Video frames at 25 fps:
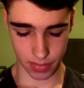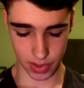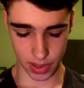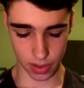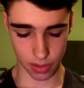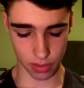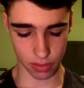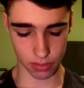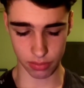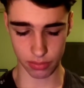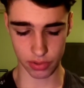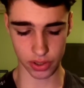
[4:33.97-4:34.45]

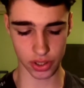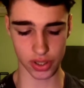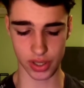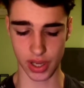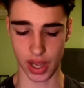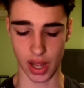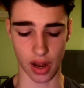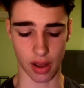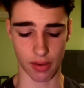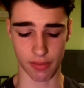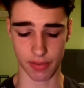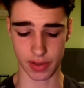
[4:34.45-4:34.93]
Bro,
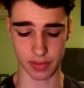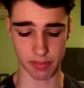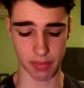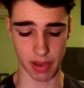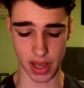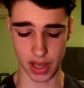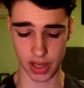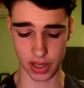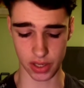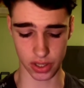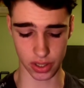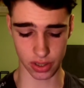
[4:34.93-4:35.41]
just get off his
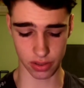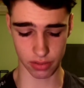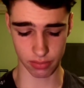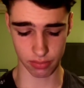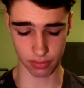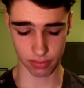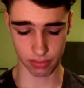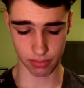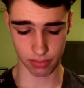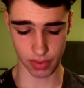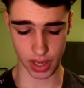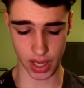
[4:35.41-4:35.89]
page.
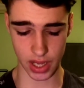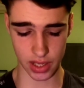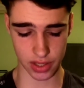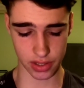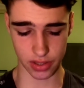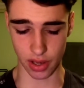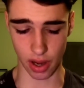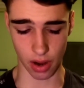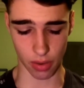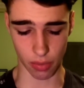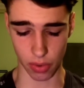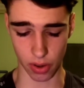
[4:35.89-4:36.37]

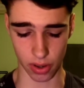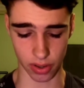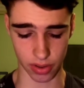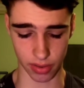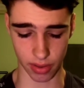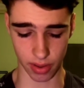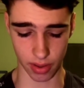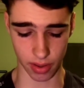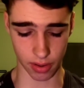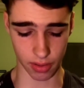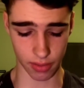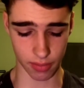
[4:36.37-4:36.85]
It's not
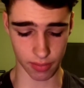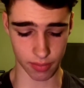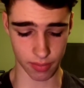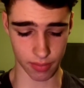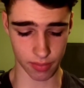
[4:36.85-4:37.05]
worth it.